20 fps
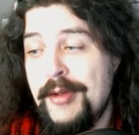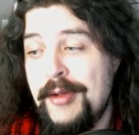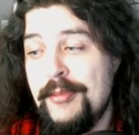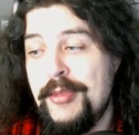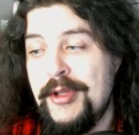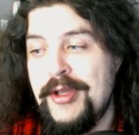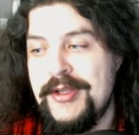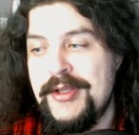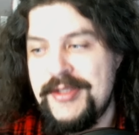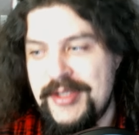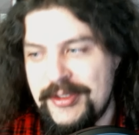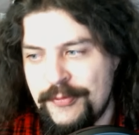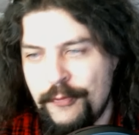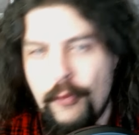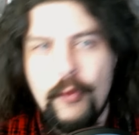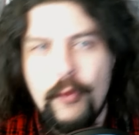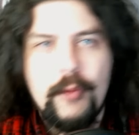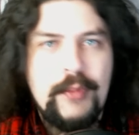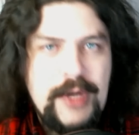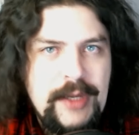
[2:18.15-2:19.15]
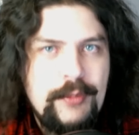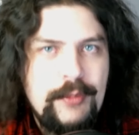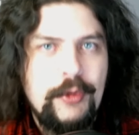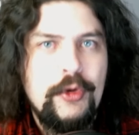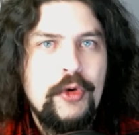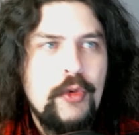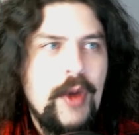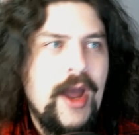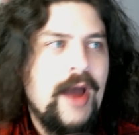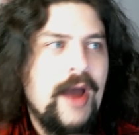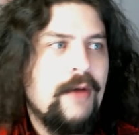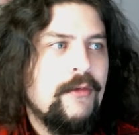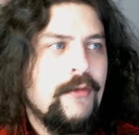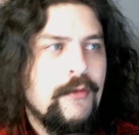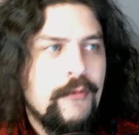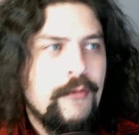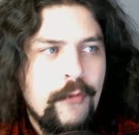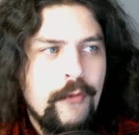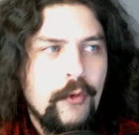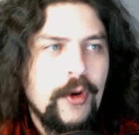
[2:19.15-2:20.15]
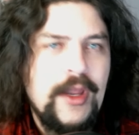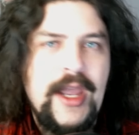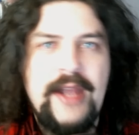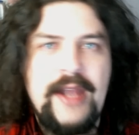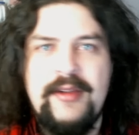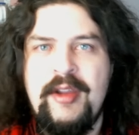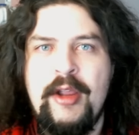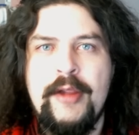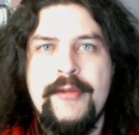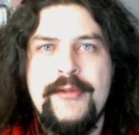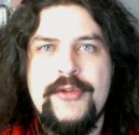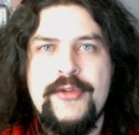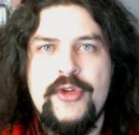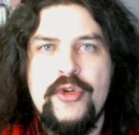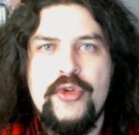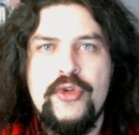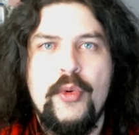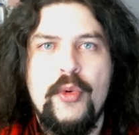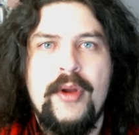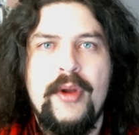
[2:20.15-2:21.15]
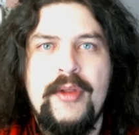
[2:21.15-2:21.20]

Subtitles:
because it's for people who have 4K televisions